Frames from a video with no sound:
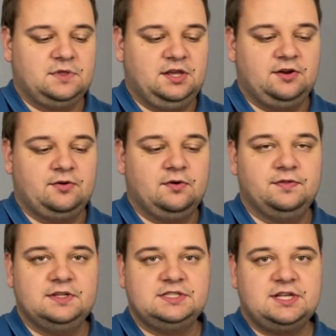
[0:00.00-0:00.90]
here
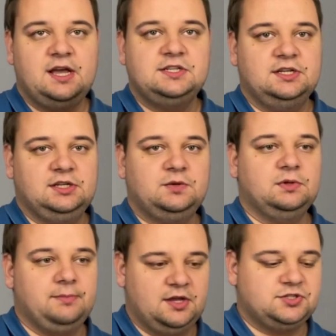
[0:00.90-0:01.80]
on this side, and it
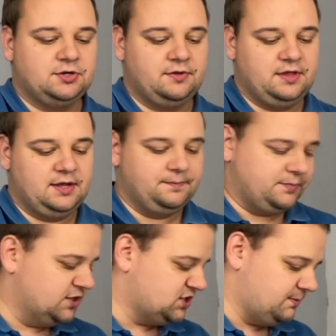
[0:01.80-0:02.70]
will measure the
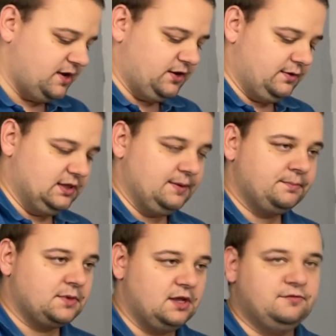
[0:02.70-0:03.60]
pressure manually.
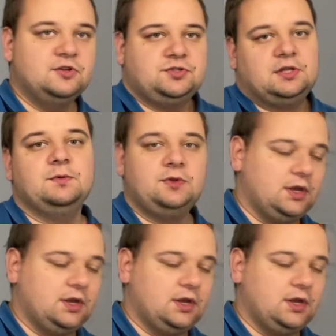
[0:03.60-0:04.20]
Unfortunately, we